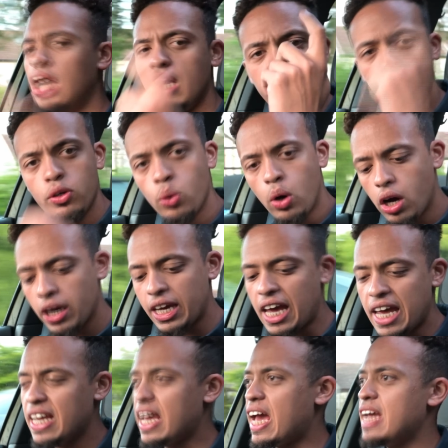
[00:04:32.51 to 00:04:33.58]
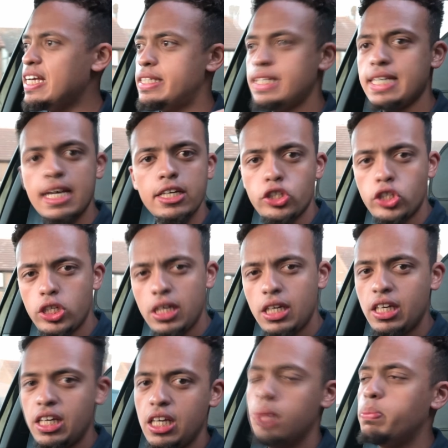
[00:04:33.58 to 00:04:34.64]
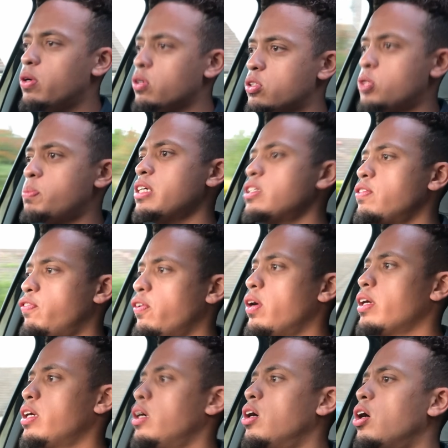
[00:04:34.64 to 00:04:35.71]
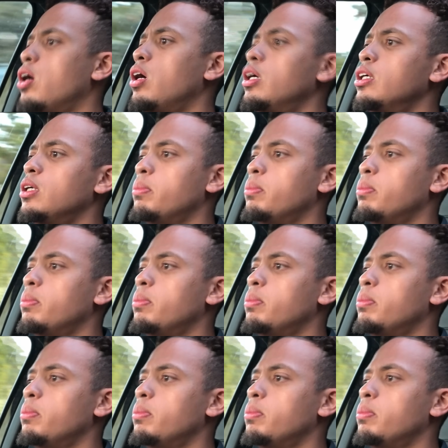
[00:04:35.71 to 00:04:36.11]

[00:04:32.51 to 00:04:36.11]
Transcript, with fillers: If you are getting a DSG gearbox specified car,